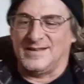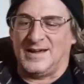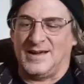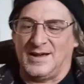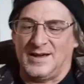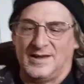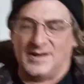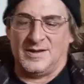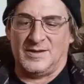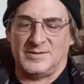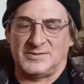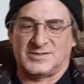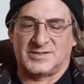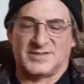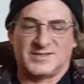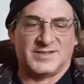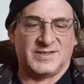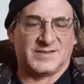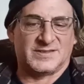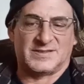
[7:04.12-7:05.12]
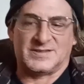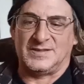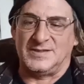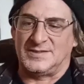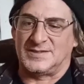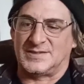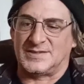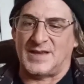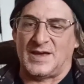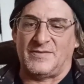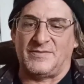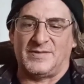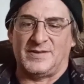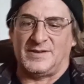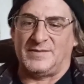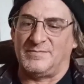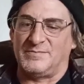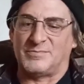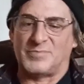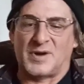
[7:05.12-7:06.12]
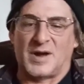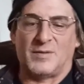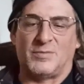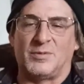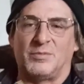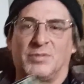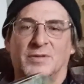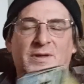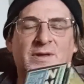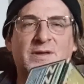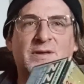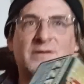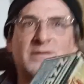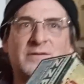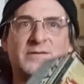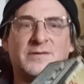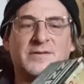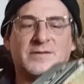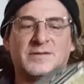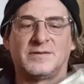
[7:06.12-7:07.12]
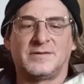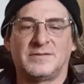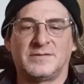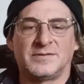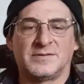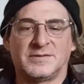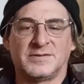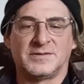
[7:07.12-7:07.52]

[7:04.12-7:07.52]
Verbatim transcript: Uh, 67, probably. Yeah.